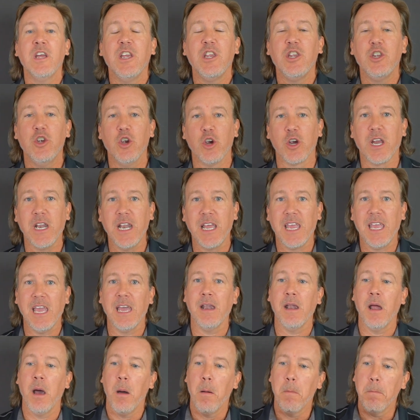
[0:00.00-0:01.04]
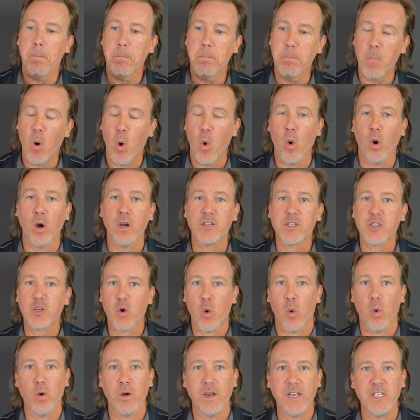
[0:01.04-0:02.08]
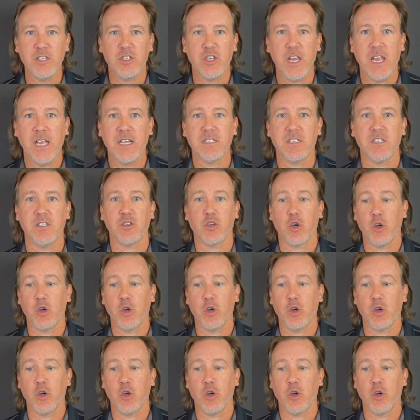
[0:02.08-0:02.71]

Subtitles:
you're going to get more scoring chances,